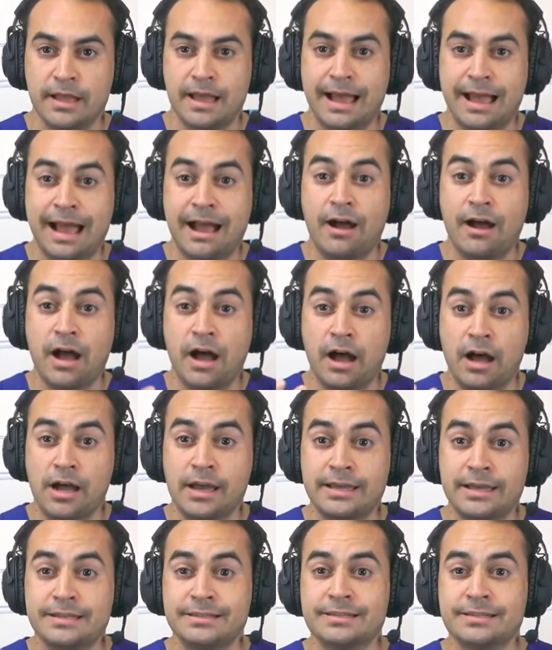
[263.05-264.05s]
Our
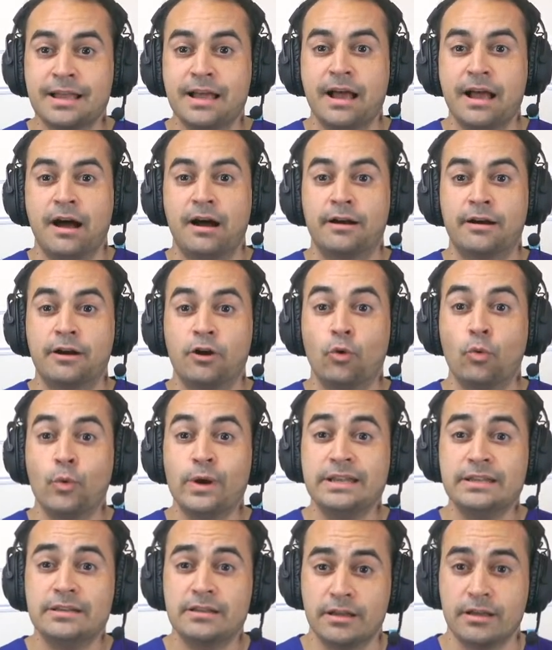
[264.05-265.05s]
eyes are a
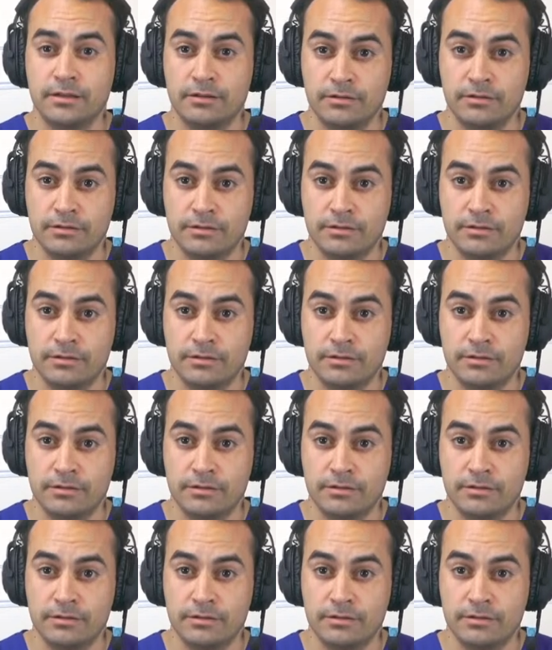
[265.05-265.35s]
window